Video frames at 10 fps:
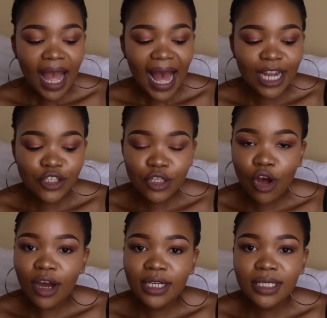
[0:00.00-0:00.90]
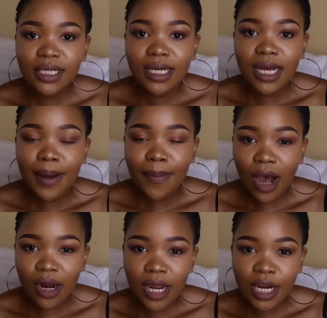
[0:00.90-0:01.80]
I just got a
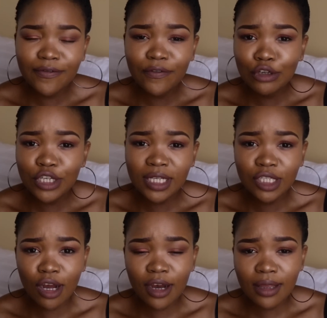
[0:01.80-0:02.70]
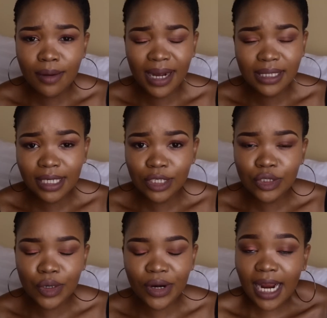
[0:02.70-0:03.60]
powder in a few shades darker than my skin
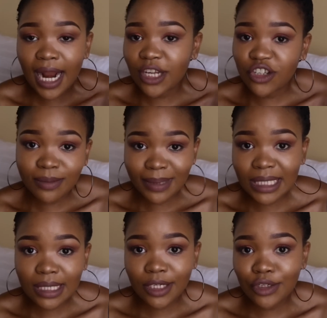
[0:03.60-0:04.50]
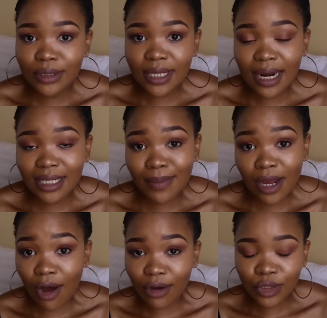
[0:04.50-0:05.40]
tone, and I just basically use that as my
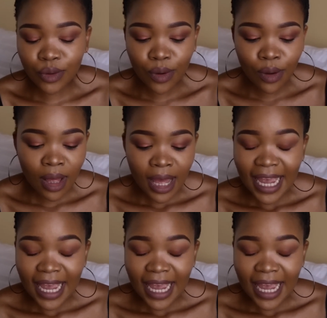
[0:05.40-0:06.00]
contour.